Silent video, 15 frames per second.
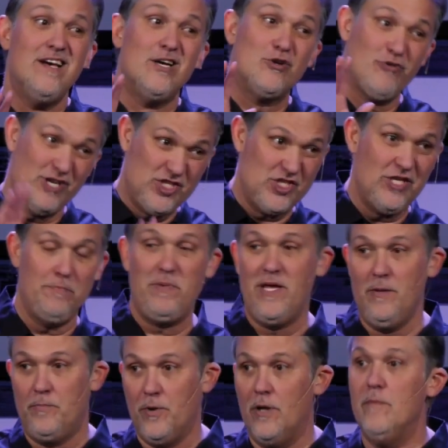Christian
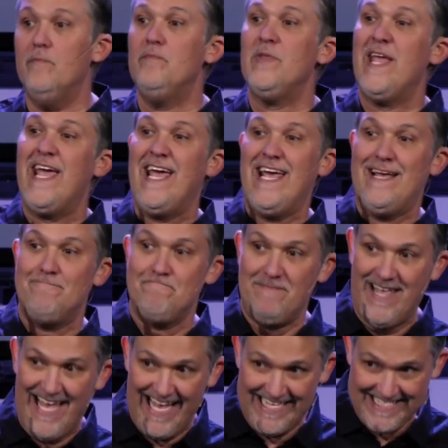people,
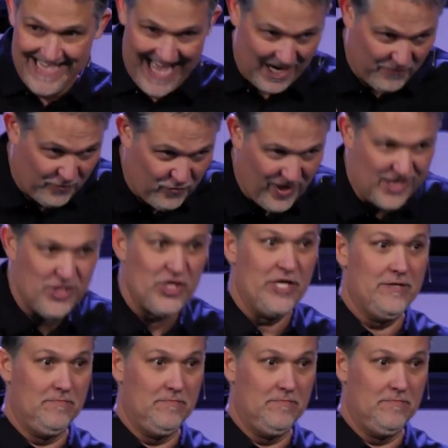is that friction.